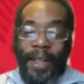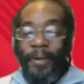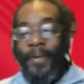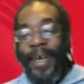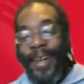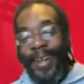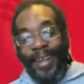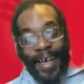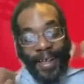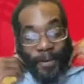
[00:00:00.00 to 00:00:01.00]
I know better than
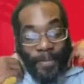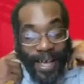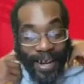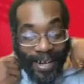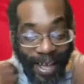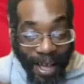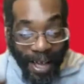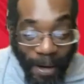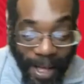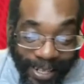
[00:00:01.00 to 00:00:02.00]
that. I know better than that.
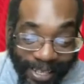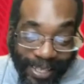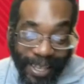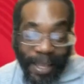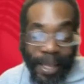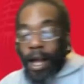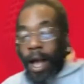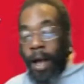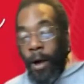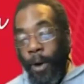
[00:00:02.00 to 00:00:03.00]
I,
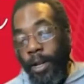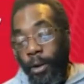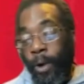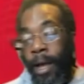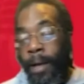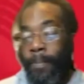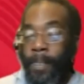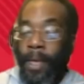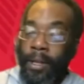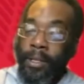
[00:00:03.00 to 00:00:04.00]
I, I wonder, right?
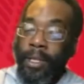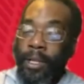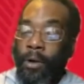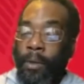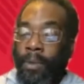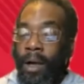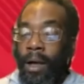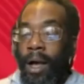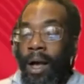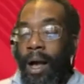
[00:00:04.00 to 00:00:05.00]
And you know, I'm.
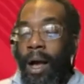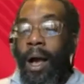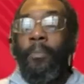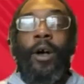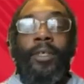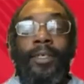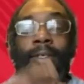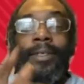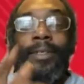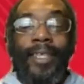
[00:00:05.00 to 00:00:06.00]
I'm
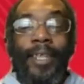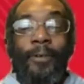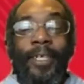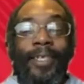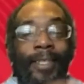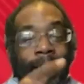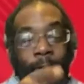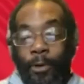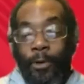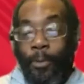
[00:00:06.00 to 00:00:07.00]
asking the silly questions today.
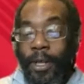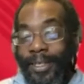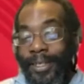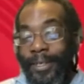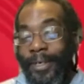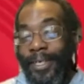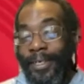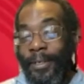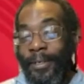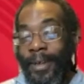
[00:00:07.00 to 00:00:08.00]
You're normally asking the
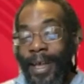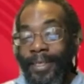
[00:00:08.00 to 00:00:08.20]
questions, right?